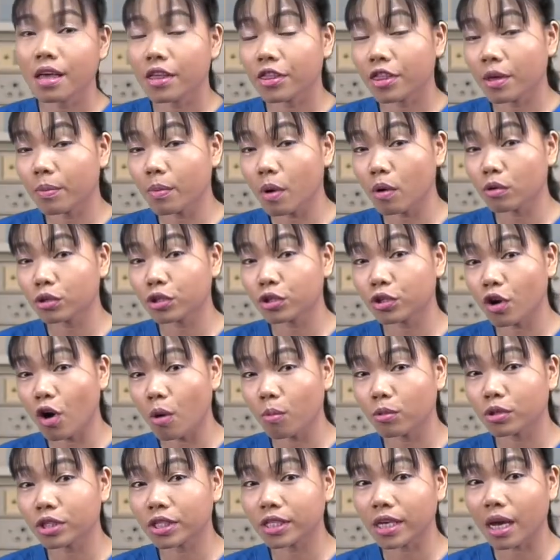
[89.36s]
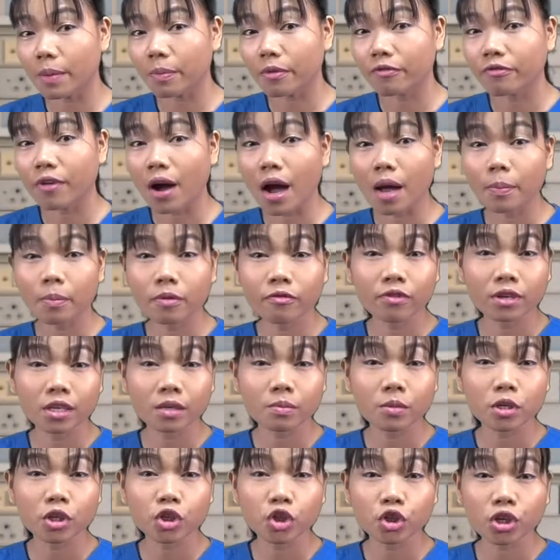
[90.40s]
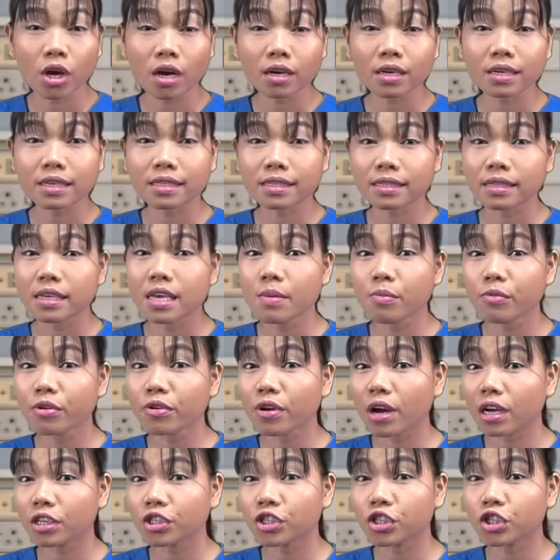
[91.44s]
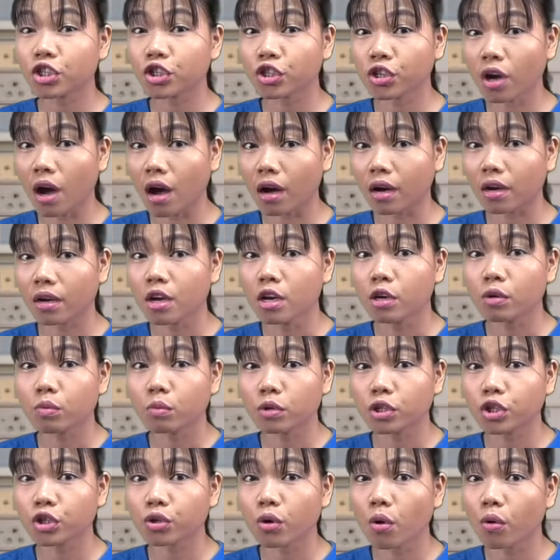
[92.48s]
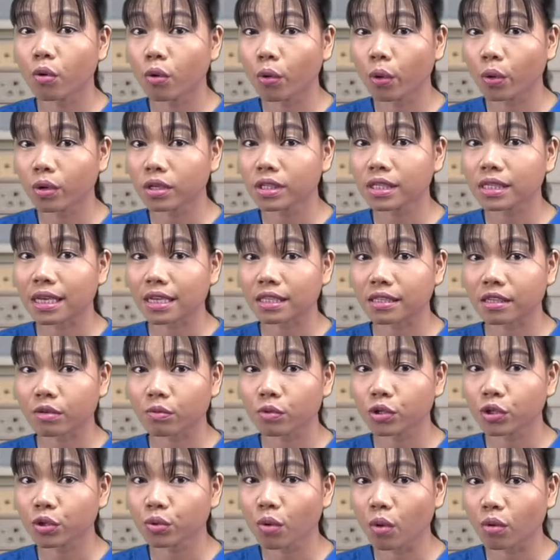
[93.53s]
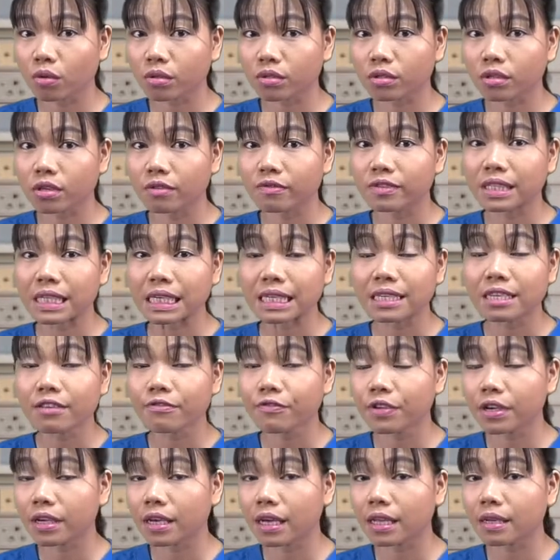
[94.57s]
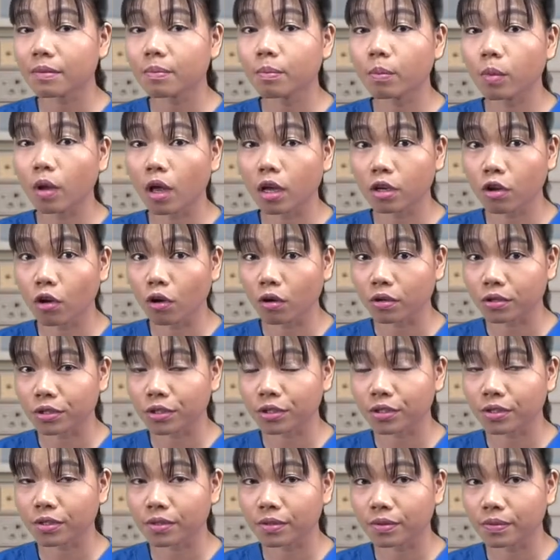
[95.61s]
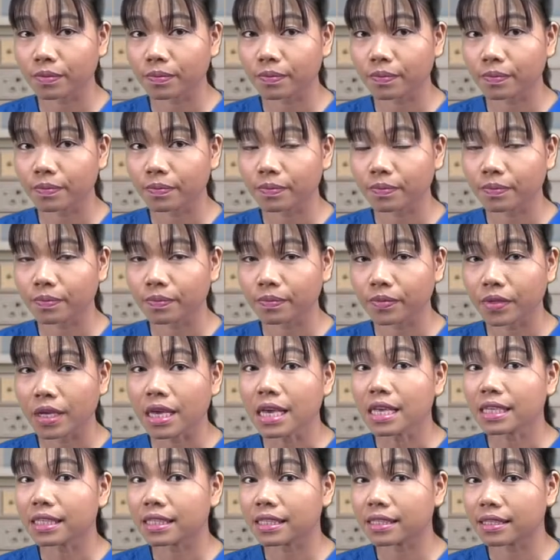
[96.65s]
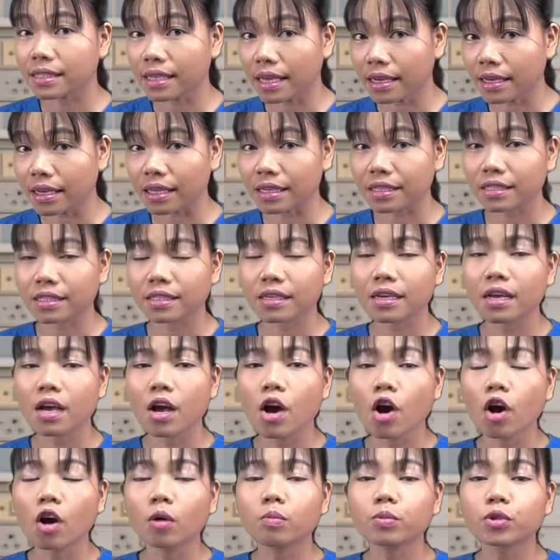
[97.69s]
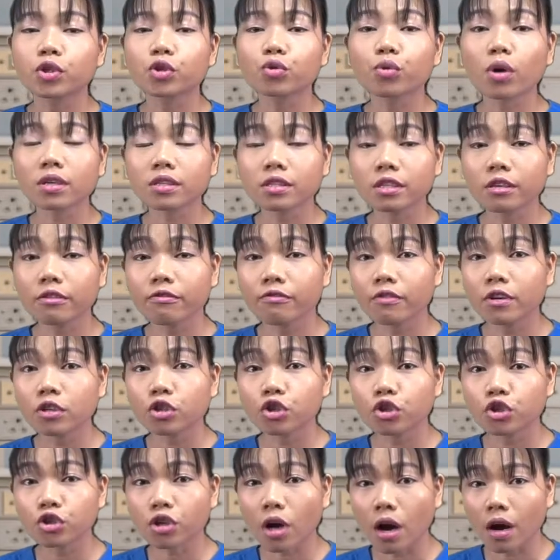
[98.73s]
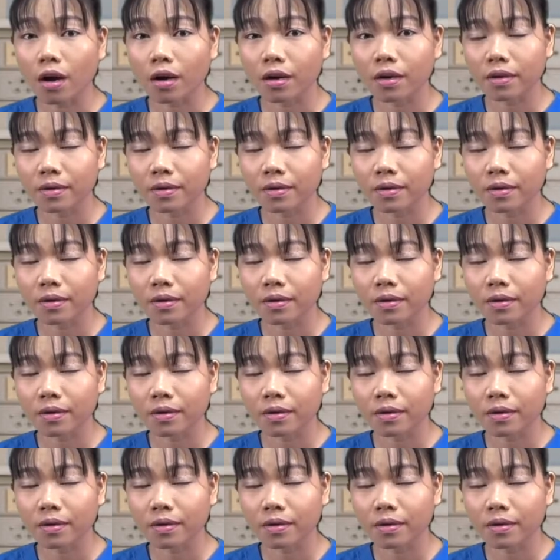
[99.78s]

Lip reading: The most common type of hypovolemic shock is hemorrhagic shock, which occurs as a result of significant blood loss. Second, obstructive shock.